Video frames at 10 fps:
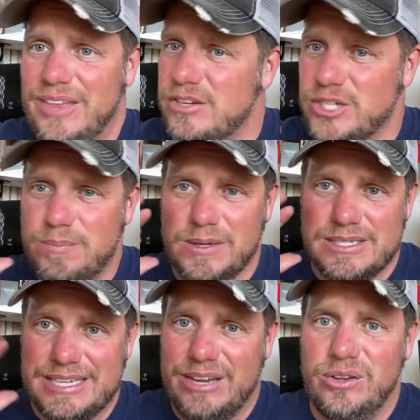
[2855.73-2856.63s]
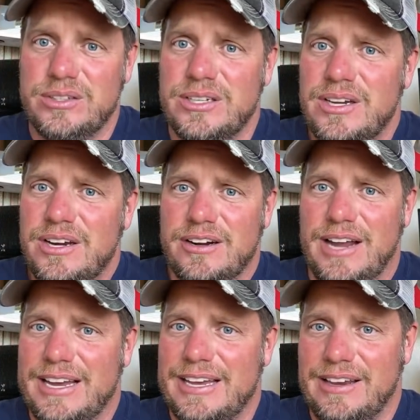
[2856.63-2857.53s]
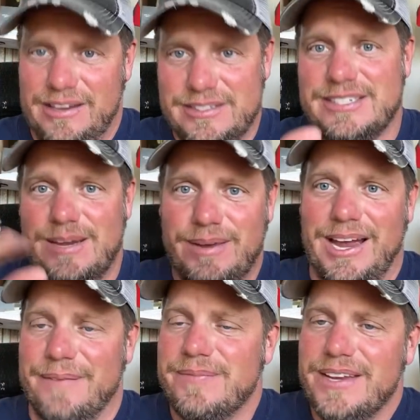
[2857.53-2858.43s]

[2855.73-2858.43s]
That ship has sailed. You're not getting, it's the same guy.